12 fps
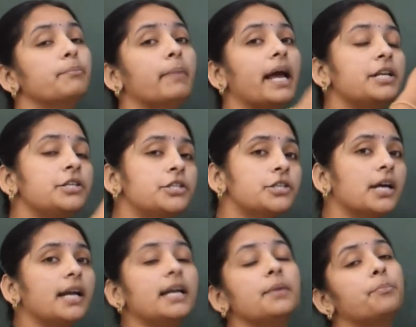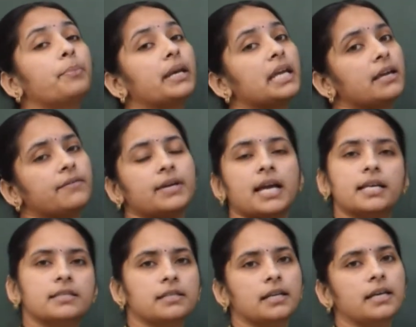mentioned
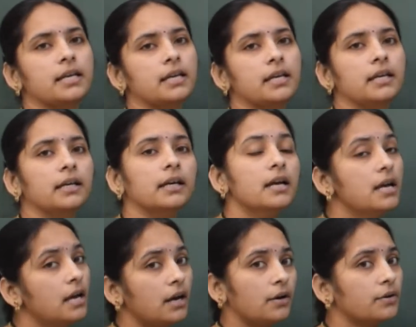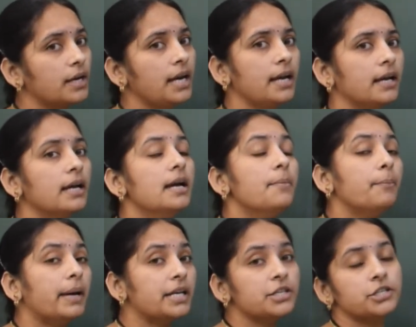previously. Okay,
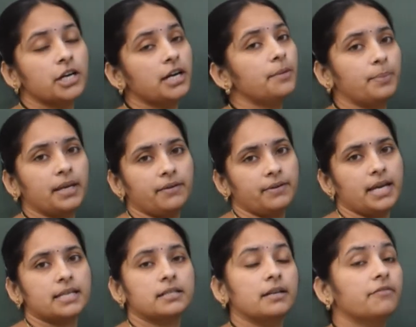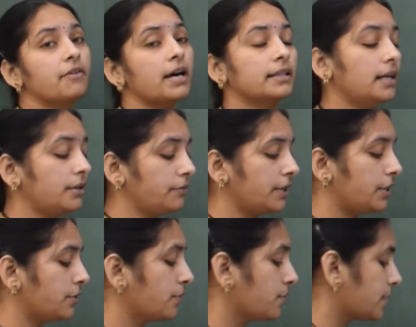mentioned previously. For that we
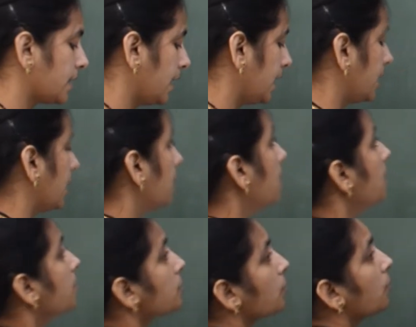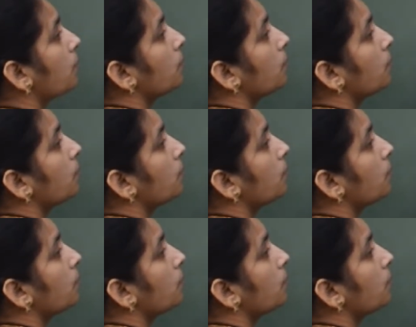use it. So,